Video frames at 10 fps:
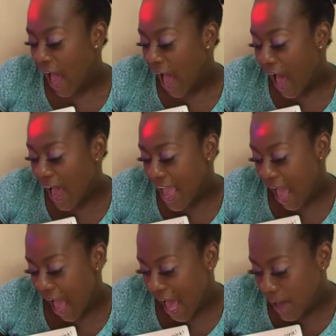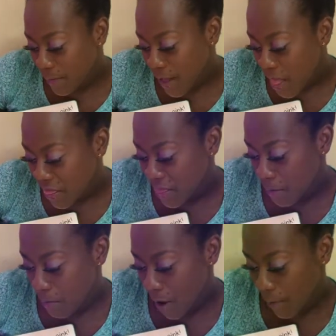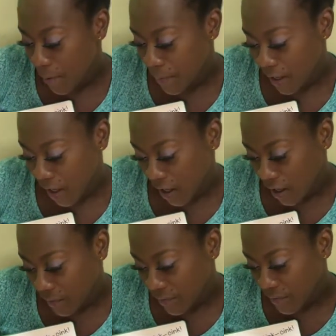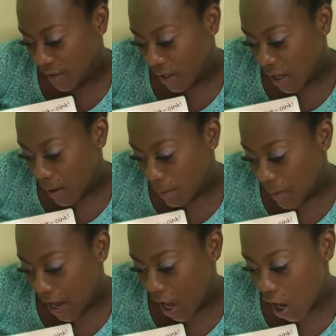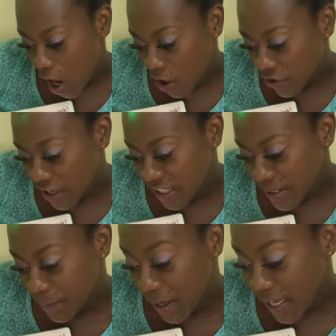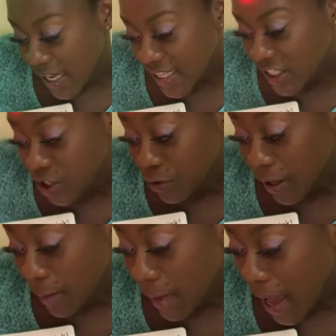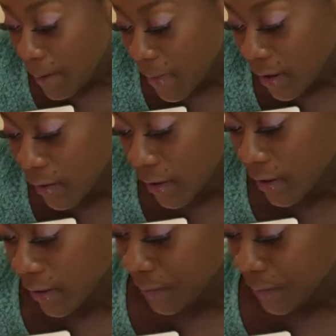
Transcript: I am the mama pig. My hungry little piglets drink my milk.